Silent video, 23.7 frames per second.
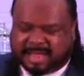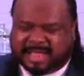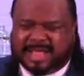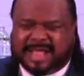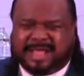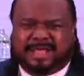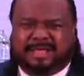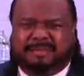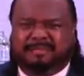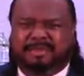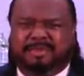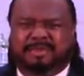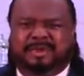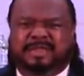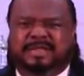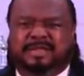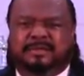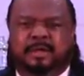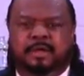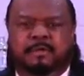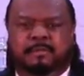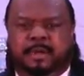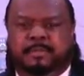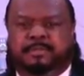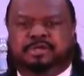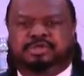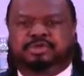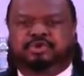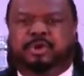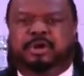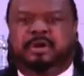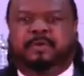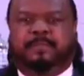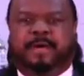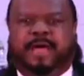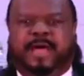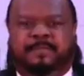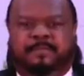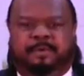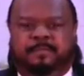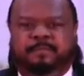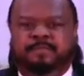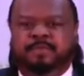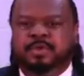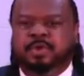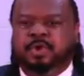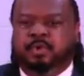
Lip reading: like, I know you didn't, remember the story in the Bible